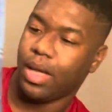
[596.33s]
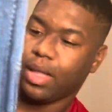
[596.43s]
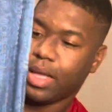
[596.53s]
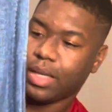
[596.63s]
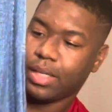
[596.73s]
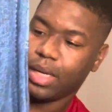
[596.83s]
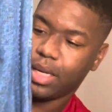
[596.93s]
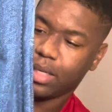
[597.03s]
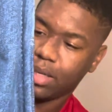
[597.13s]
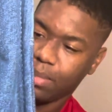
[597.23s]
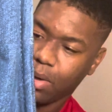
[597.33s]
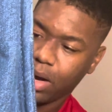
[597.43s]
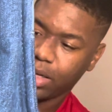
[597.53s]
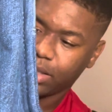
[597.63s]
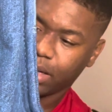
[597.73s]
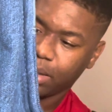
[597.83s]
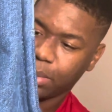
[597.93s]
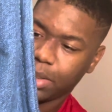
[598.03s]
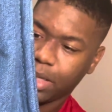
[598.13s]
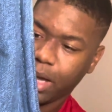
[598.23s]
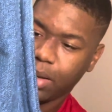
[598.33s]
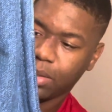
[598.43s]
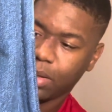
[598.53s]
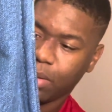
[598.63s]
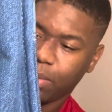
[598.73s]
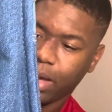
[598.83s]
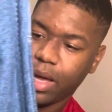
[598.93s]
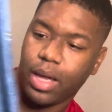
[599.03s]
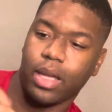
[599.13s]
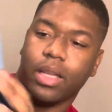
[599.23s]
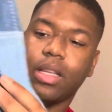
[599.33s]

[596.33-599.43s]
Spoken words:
that says the Marc Jacobs style tote bag and the